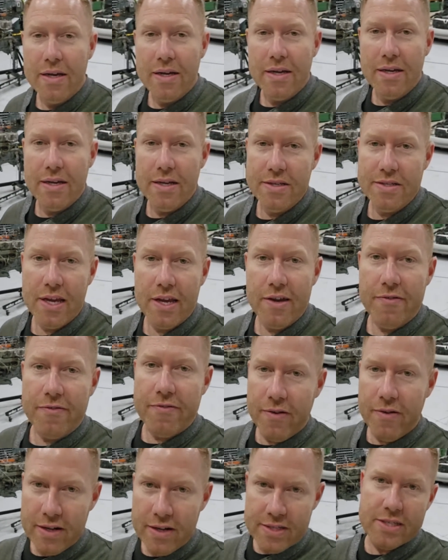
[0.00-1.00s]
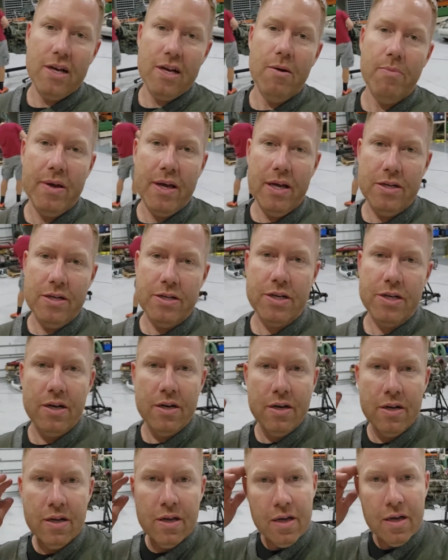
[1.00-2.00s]
is a front sump
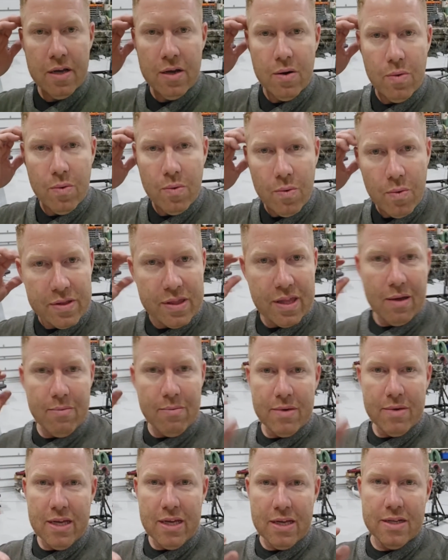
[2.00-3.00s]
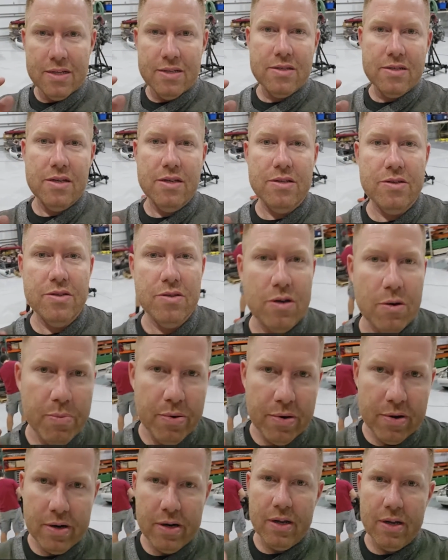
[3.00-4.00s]
engine. What that means is you can
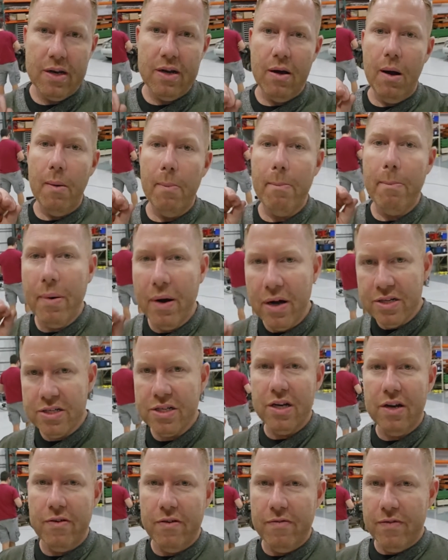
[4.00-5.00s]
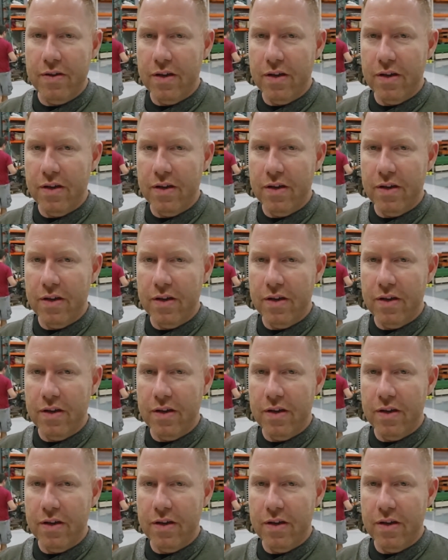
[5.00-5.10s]
put it in a bunch of different